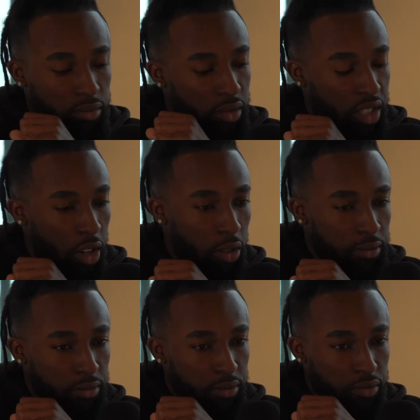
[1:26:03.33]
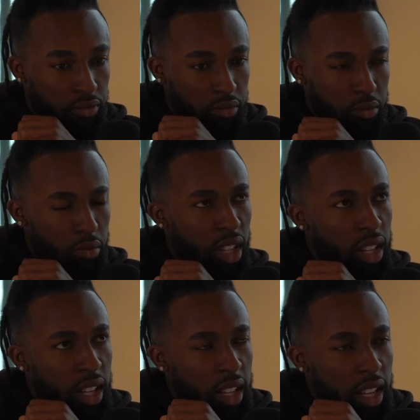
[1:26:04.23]
So
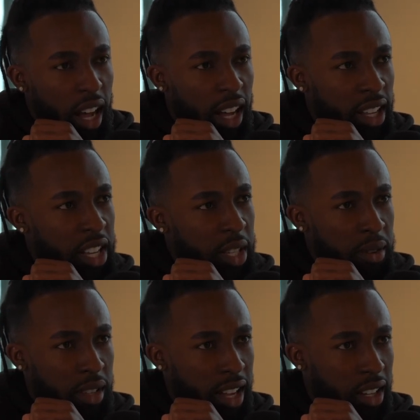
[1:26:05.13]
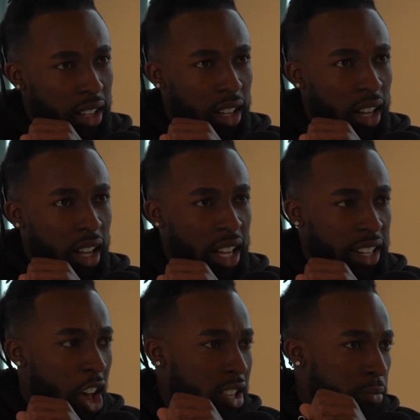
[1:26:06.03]
I guess it was like an
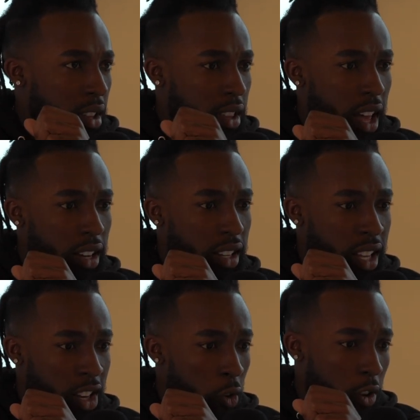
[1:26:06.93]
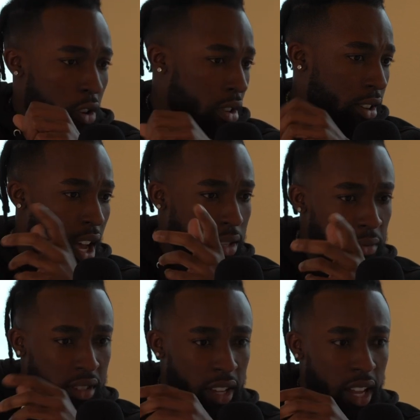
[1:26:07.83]
announcement that he had overheard an
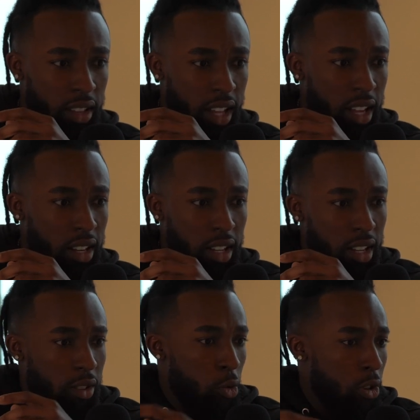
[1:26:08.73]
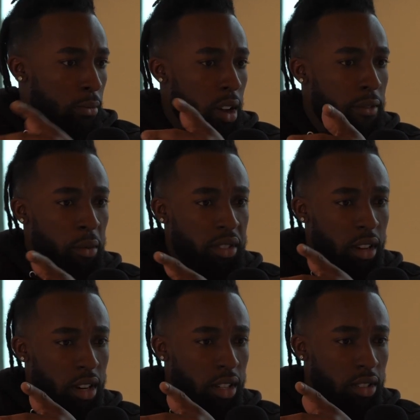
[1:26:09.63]
announcement saying that Warren Buffett was
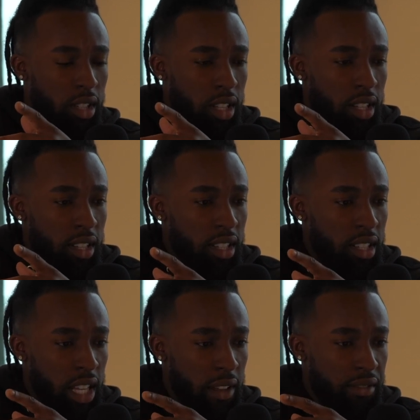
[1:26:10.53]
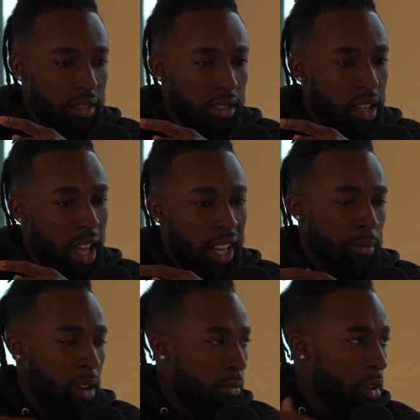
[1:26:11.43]
going to give X
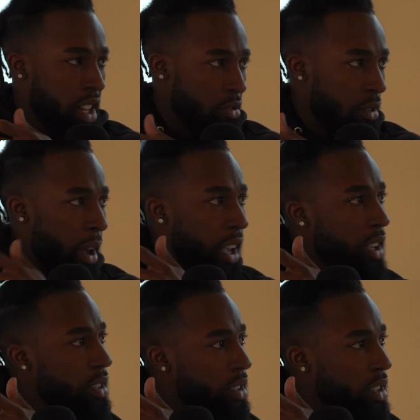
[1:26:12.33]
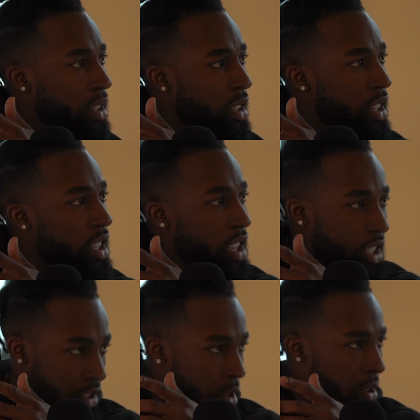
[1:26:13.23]
amount of money to a bank.
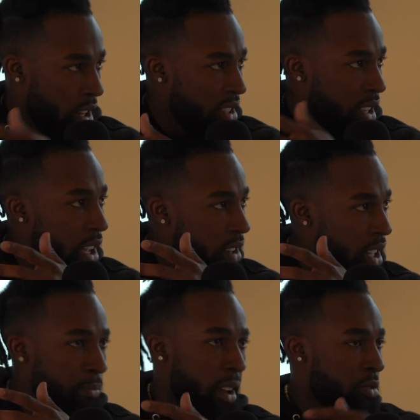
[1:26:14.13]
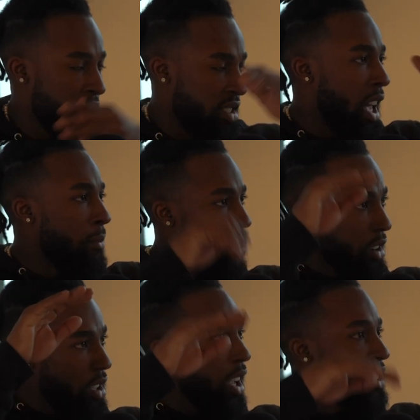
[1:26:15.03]
So when he does that, it makes the stock
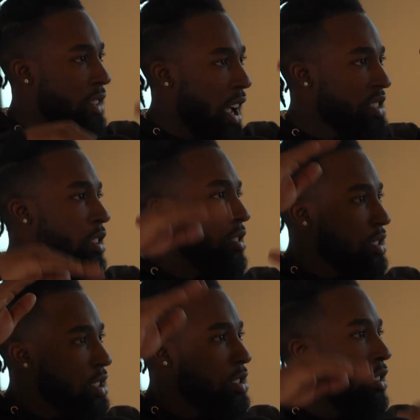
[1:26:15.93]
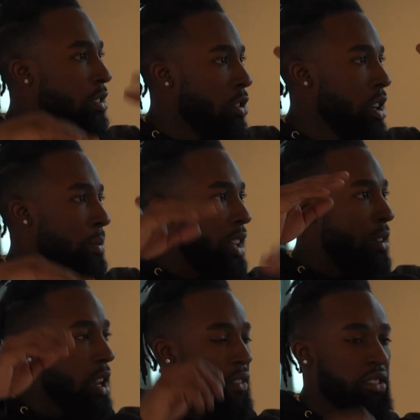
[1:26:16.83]
market, like stocks start, going up and
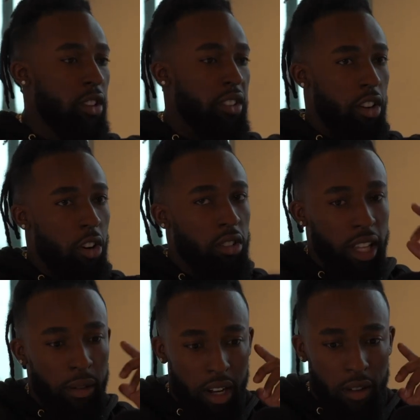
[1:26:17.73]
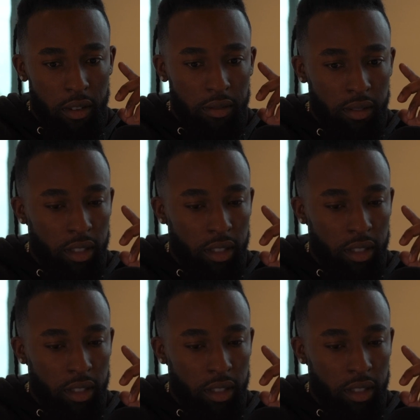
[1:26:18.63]
down, whatever. So he heard that, whatever.